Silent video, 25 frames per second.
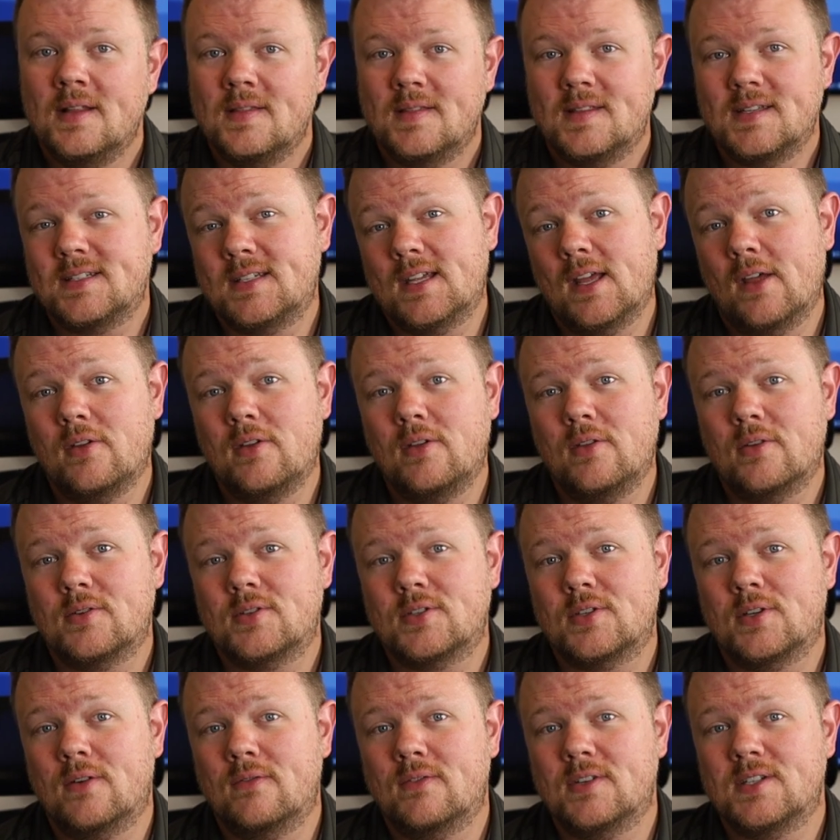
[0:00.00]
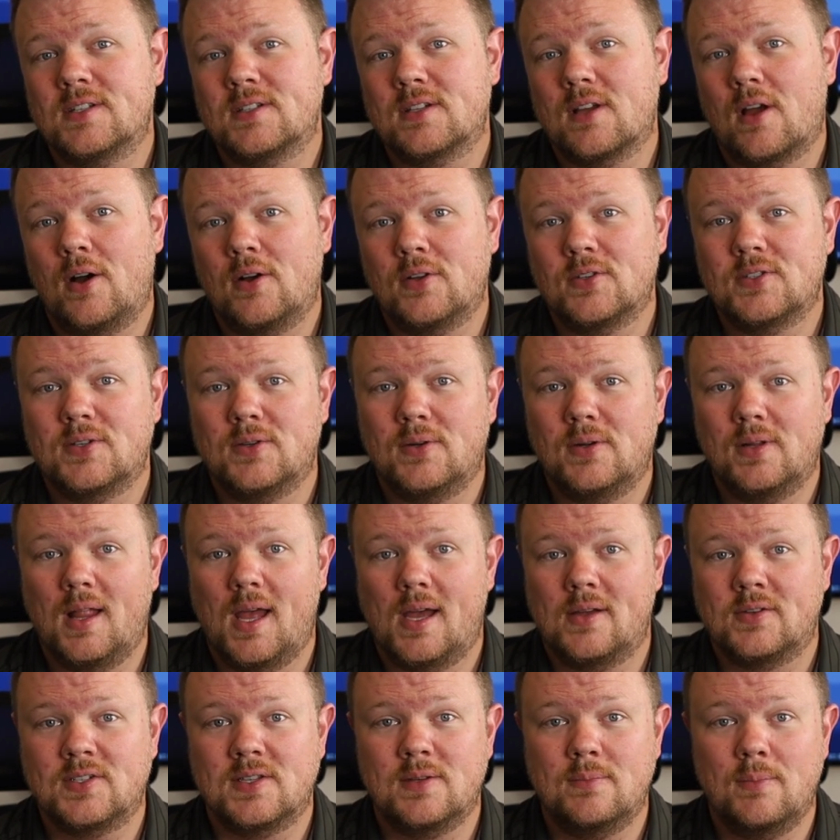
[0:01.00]
The cellular service also
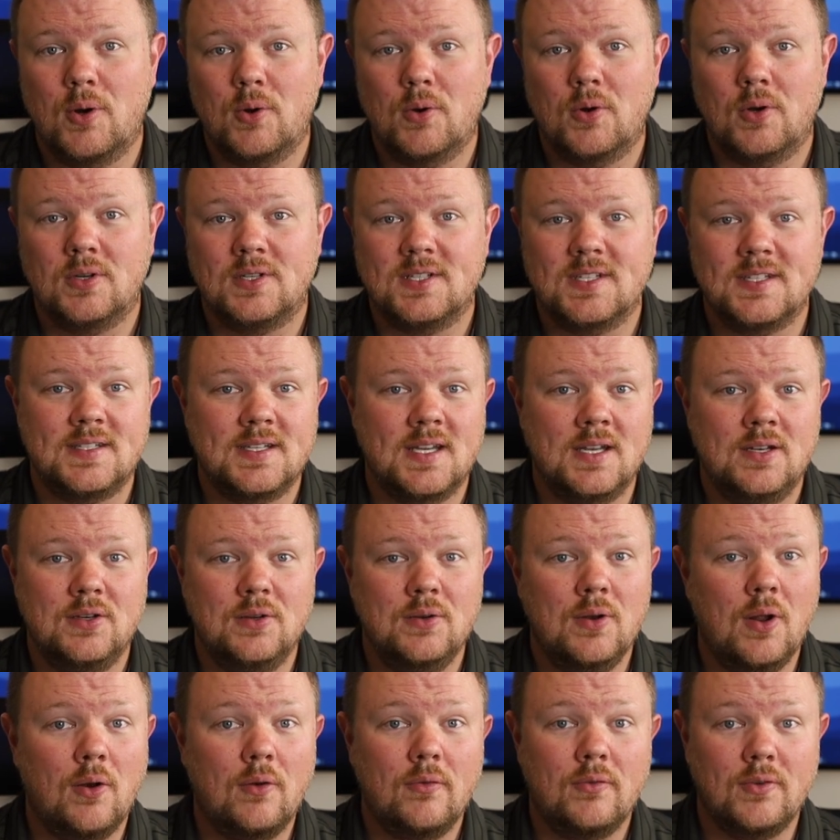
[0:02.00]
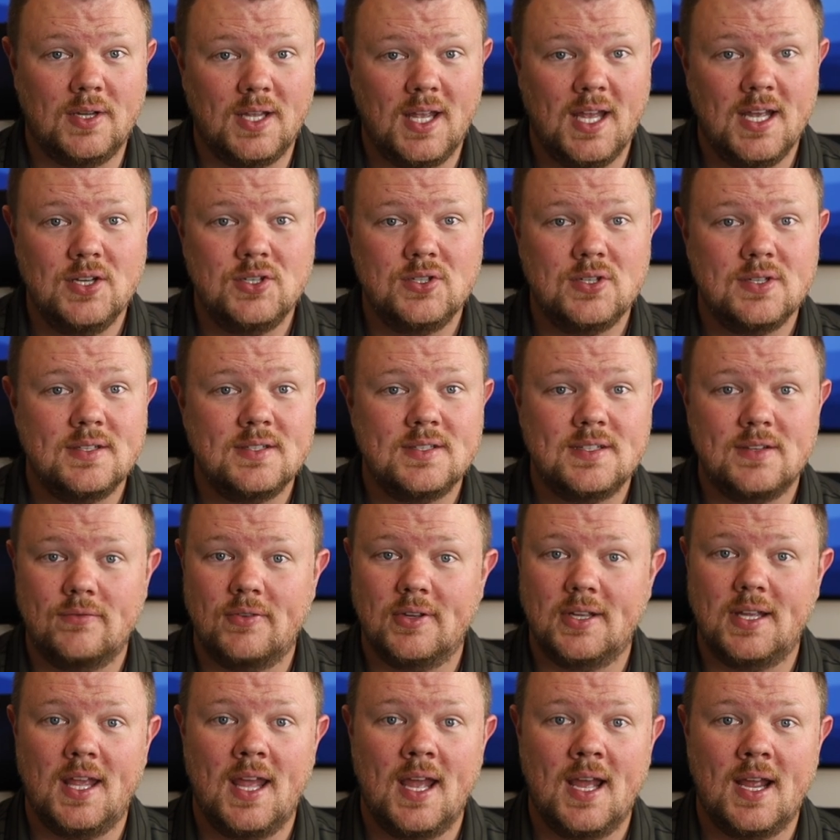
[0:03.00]
allows the mower to send you notifications if
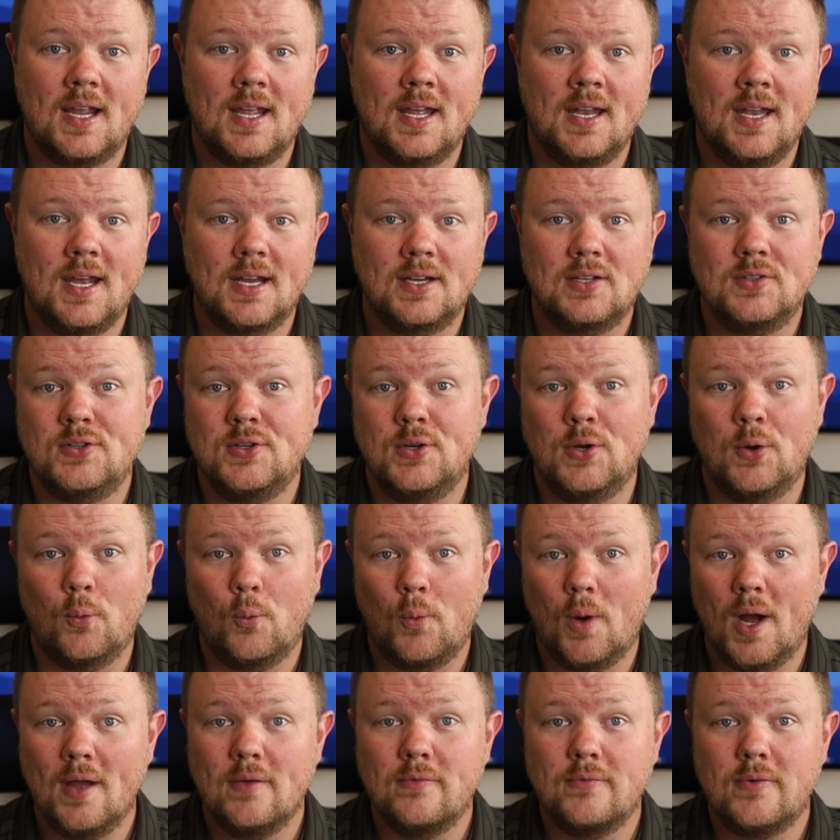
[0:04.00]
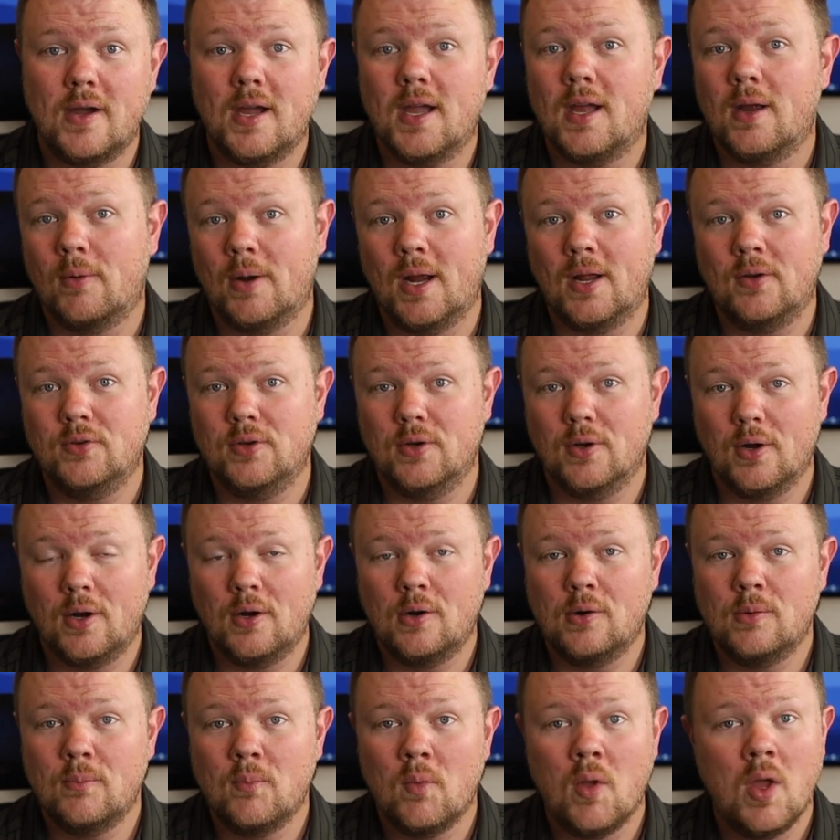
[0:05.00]
it can't connect to your Wi-Fi around your
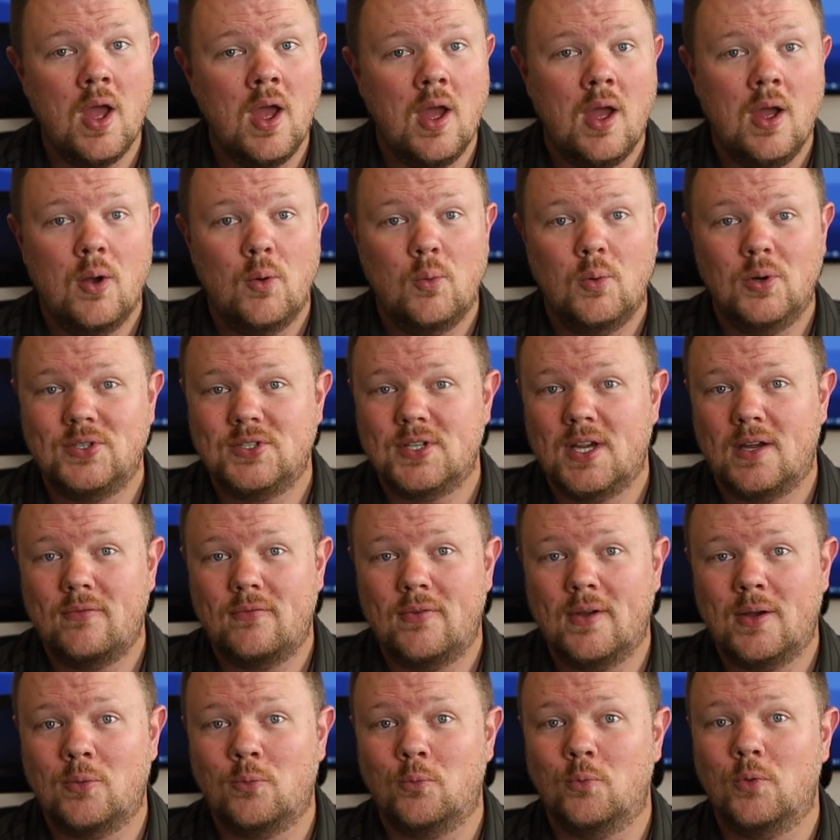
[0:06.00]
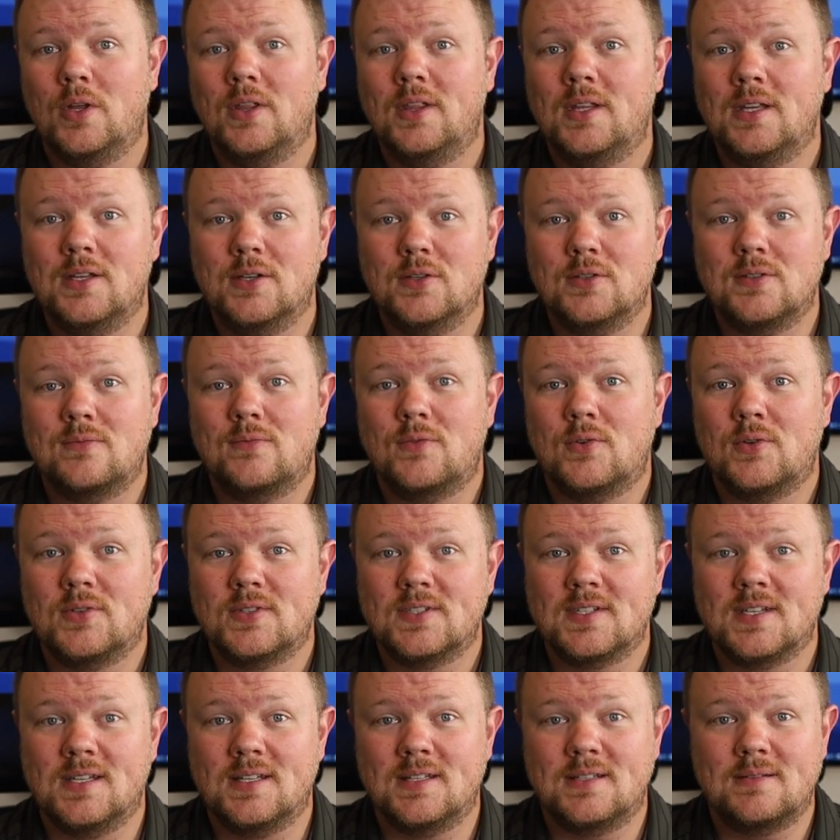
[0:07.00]
home, which I found really useful
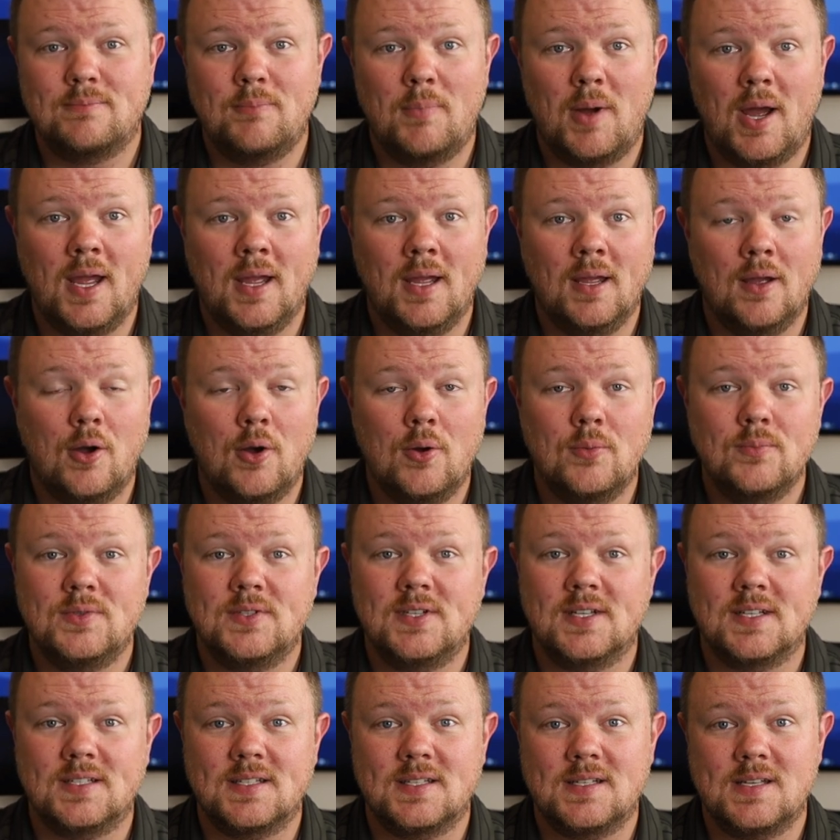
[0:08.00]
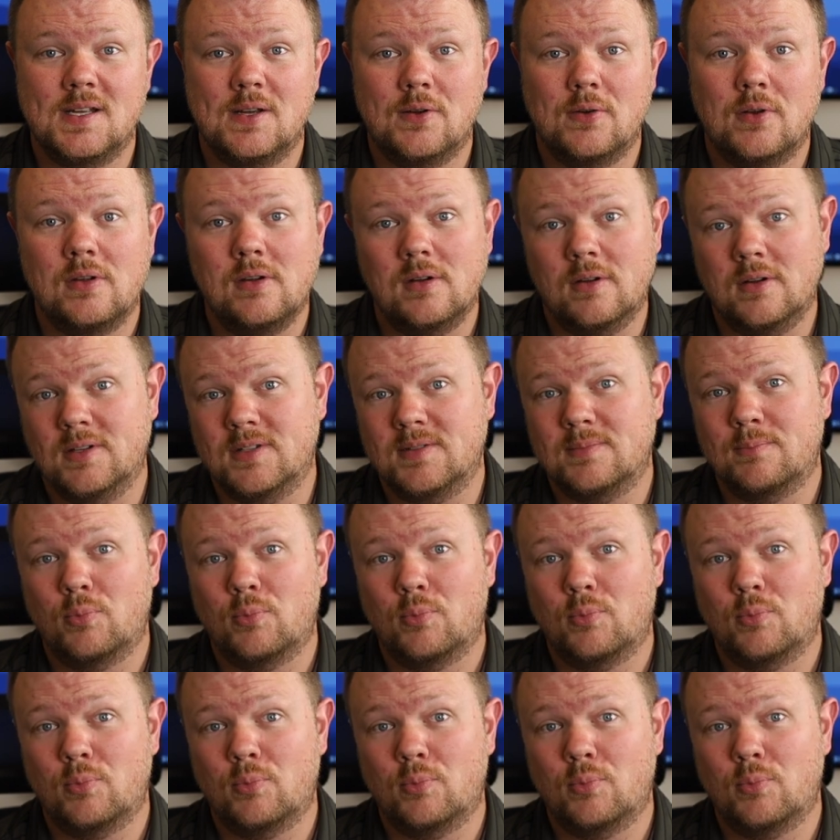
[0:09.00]
since my home's exterior is